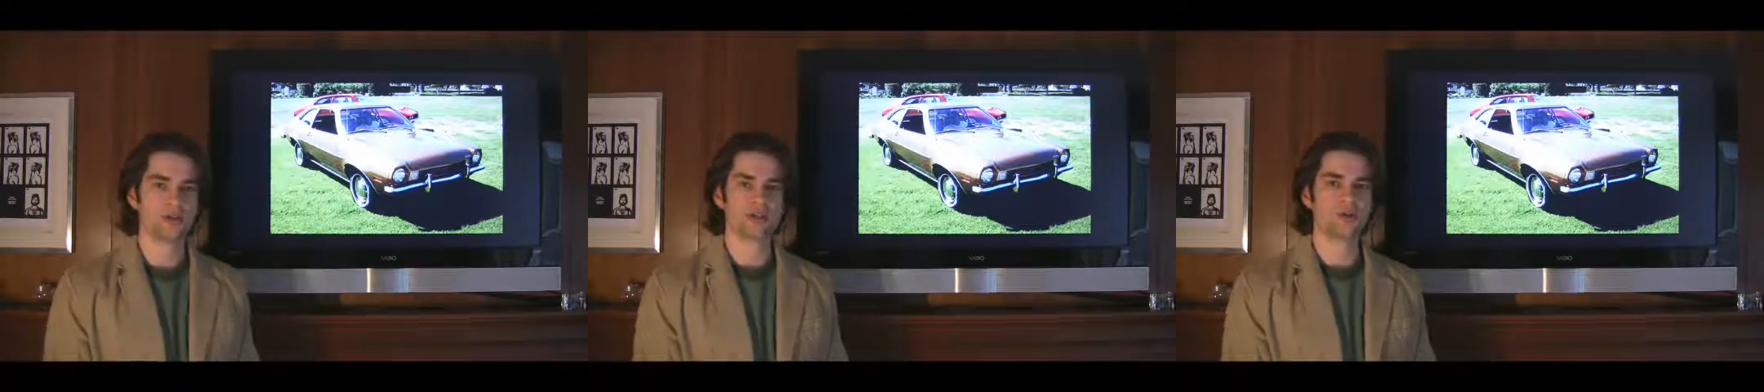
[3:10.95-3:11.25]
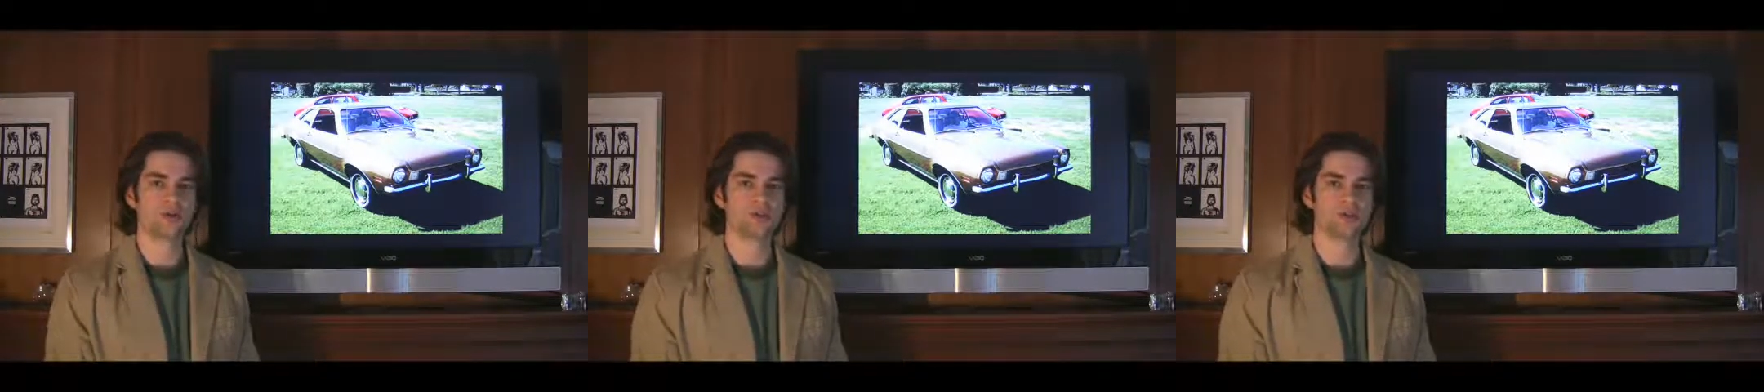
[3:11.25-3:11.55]
you
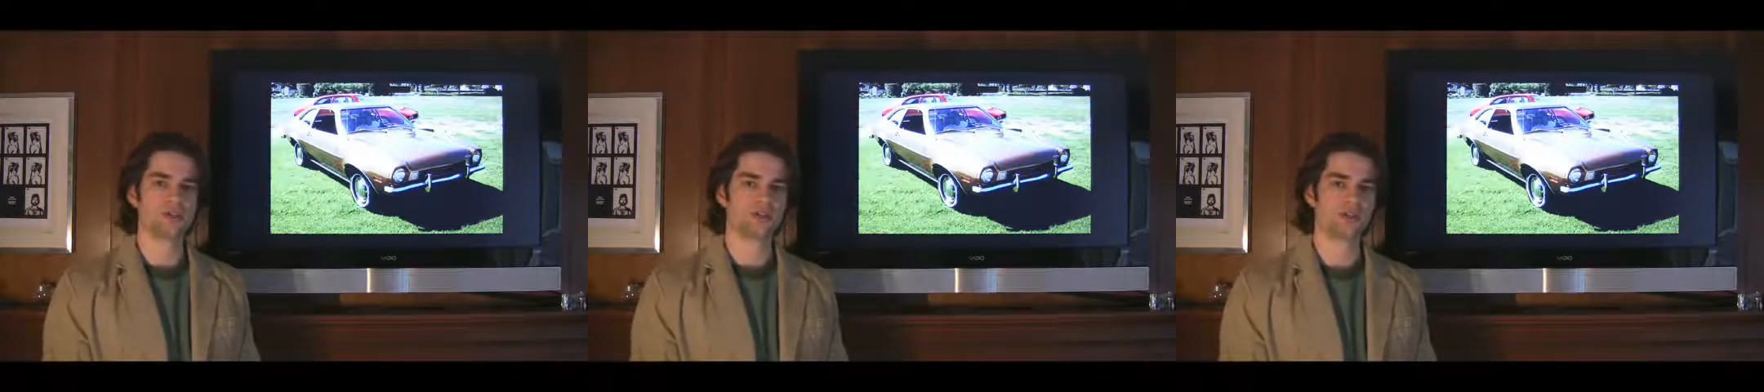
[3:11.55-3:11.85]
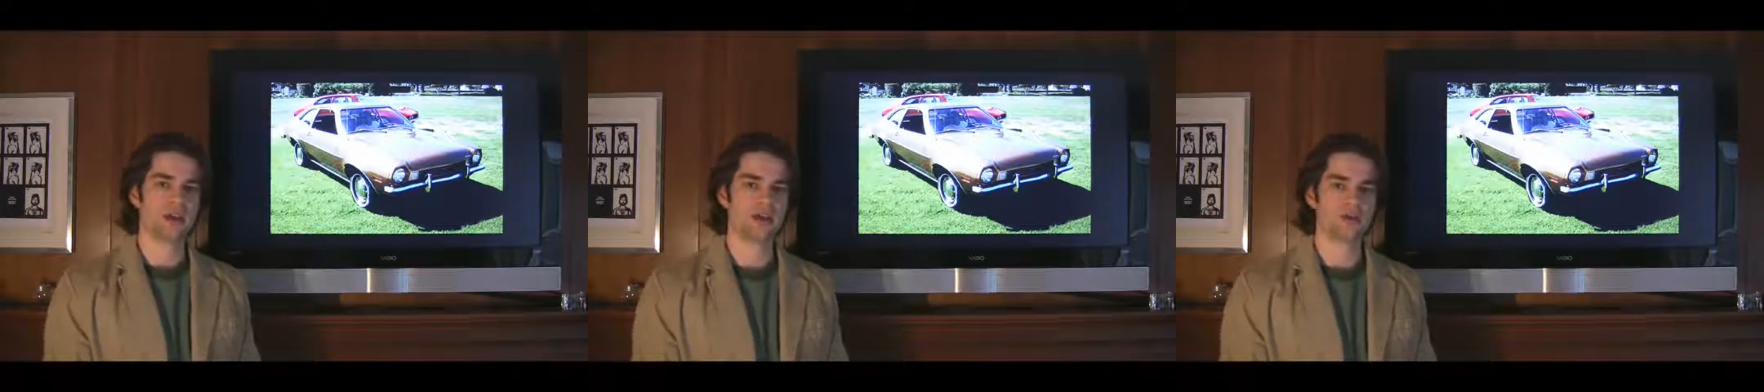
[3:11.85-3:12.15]
don't get what
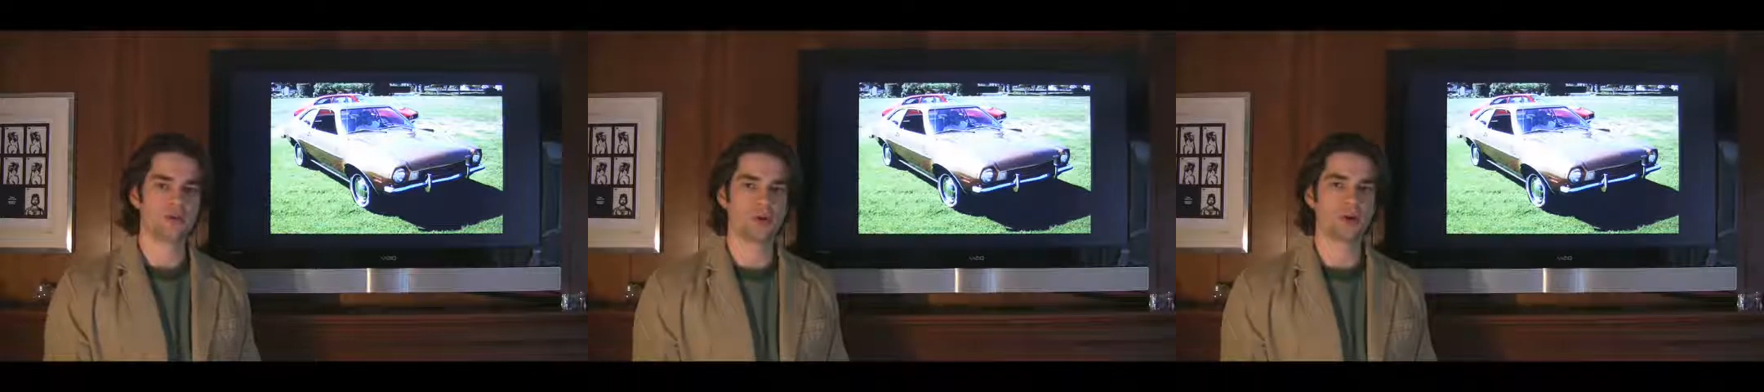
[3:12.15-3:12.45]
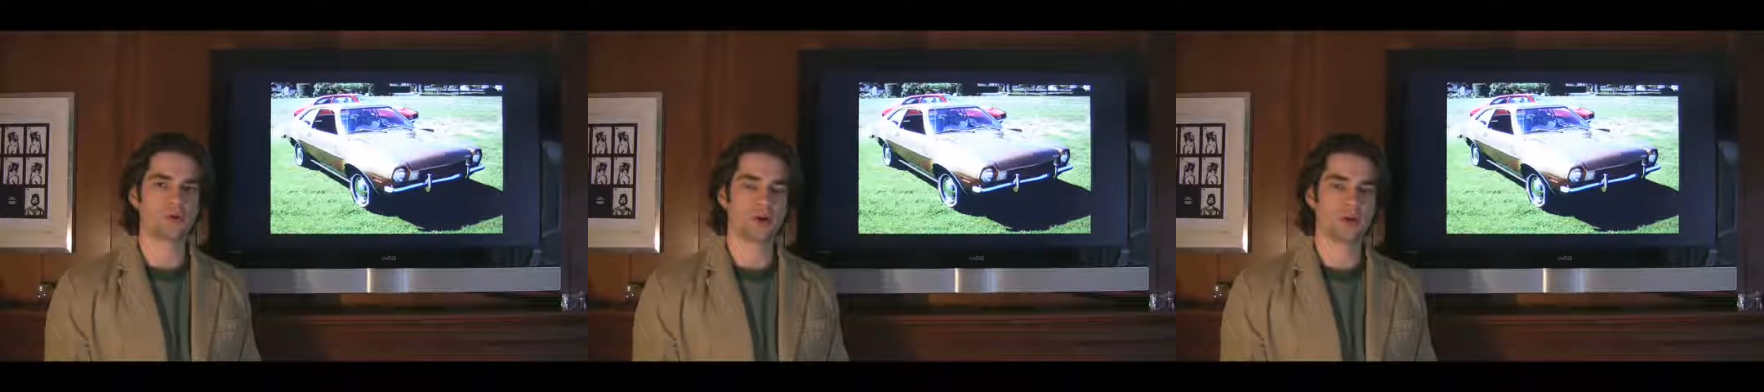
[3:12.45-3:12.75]
you're paying for
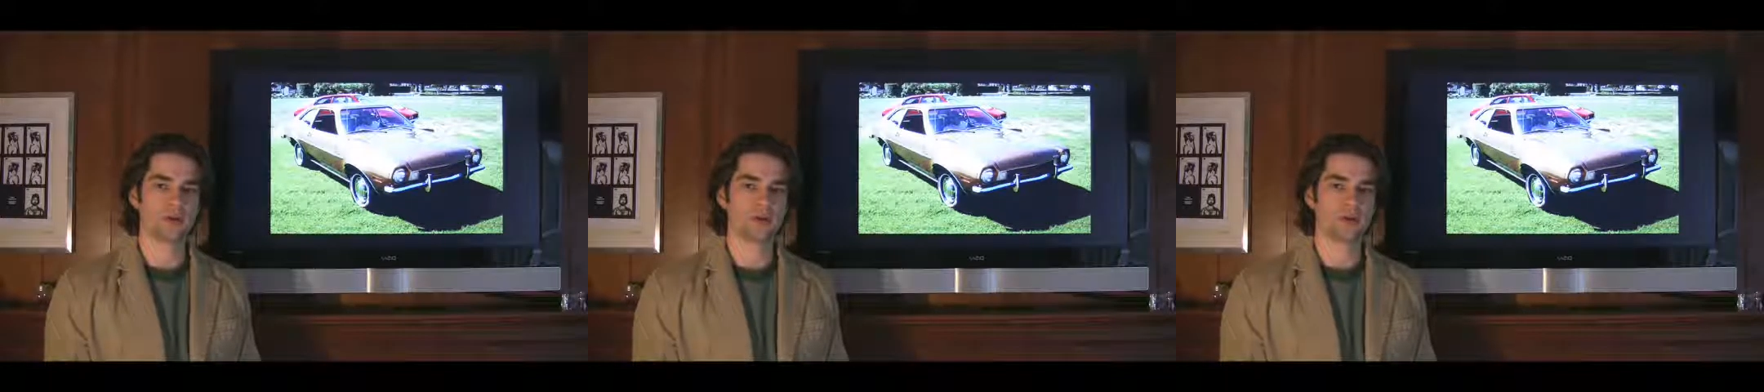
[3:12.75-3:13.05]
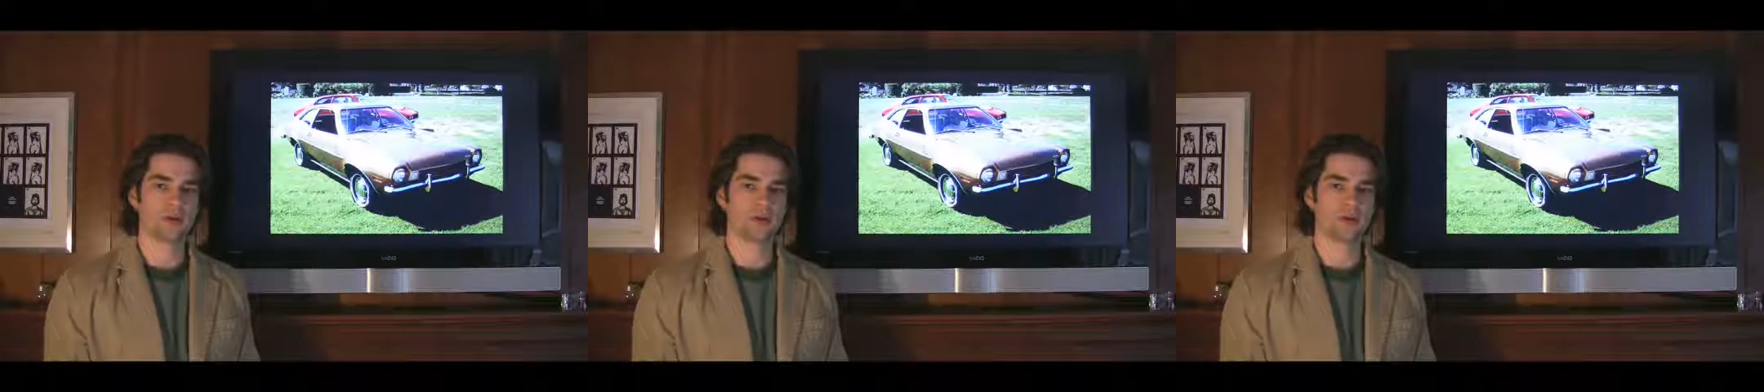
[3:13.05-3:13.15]
at the pump.